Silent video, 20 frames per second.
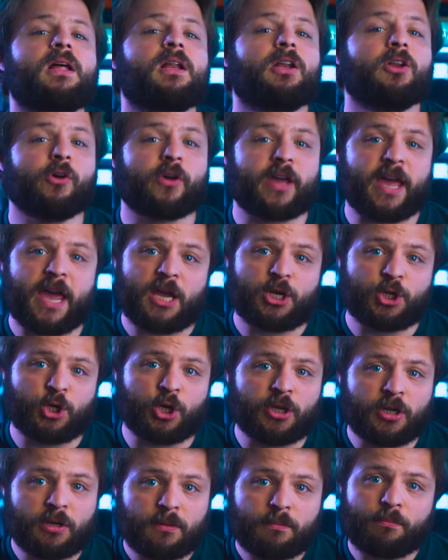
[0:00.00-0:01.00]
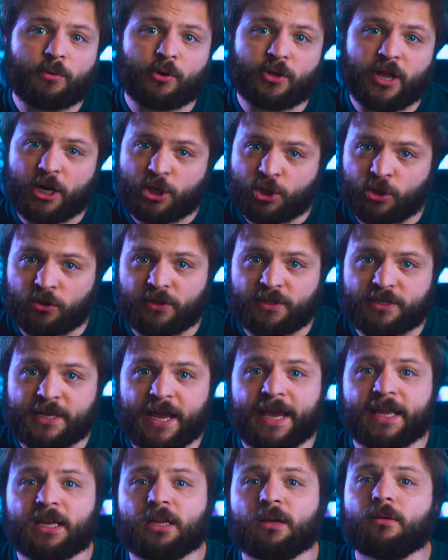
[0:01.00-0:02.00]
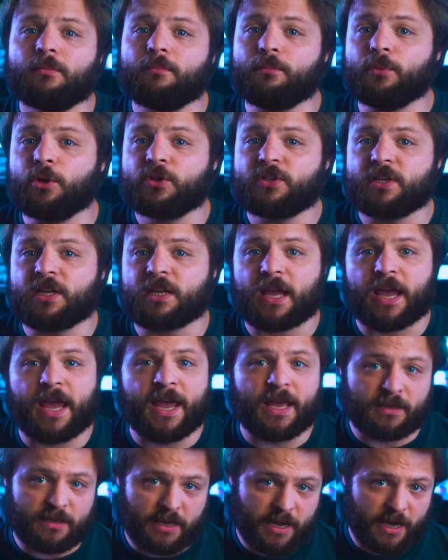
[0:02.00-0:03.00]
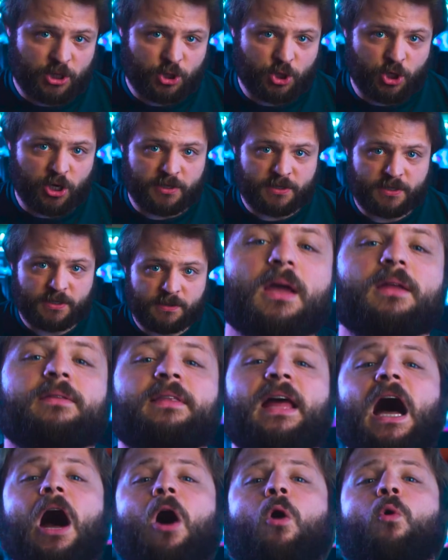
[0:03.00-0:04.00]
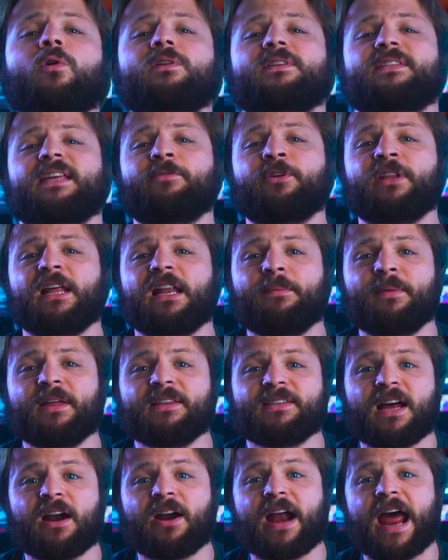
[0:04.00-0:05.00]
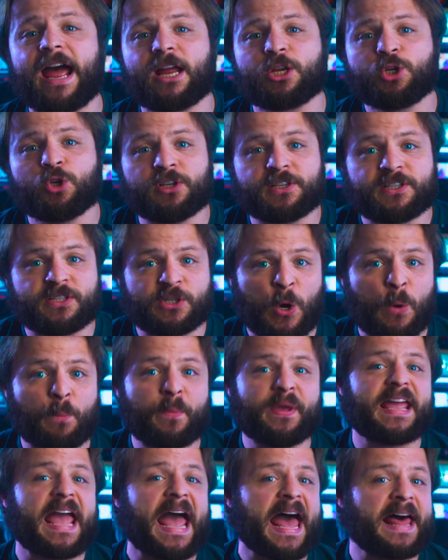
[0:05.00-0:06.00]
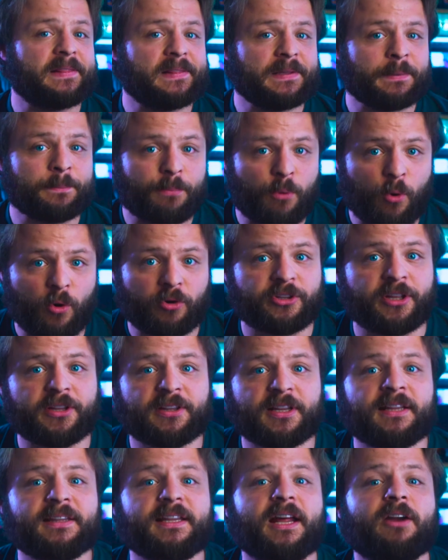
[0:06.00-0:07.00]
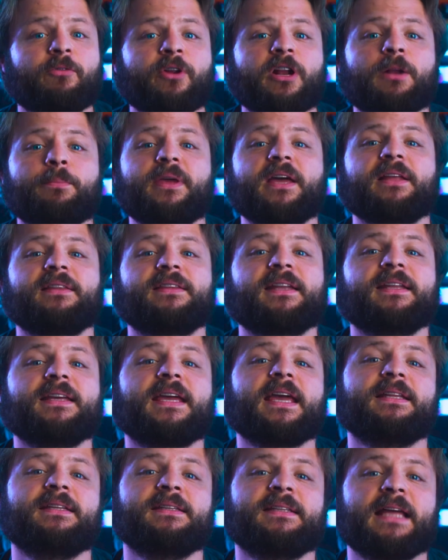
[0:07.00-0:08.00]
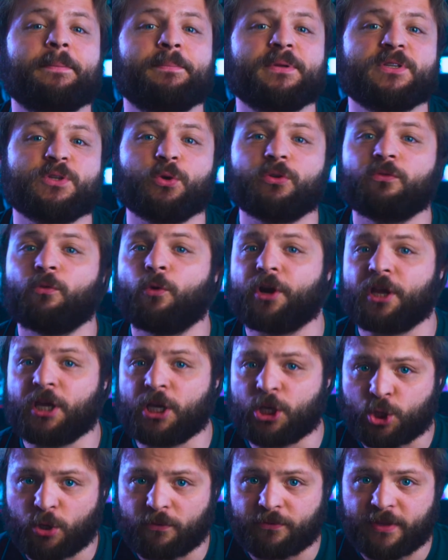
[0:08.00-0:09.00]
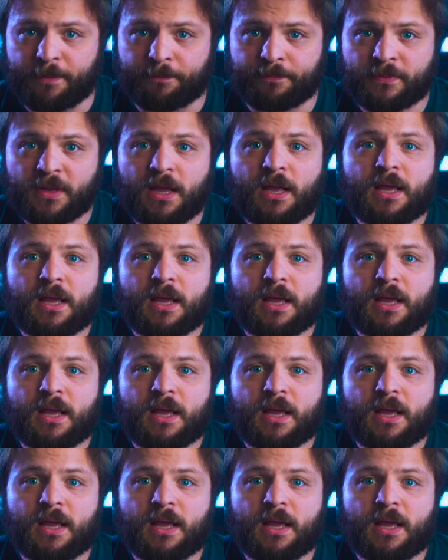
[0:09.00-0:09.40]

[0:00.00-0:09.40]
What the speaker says: location, production design, music, and extras. Now, all 7 elements are actually so big and important that there will be a dedicated episode for each of them.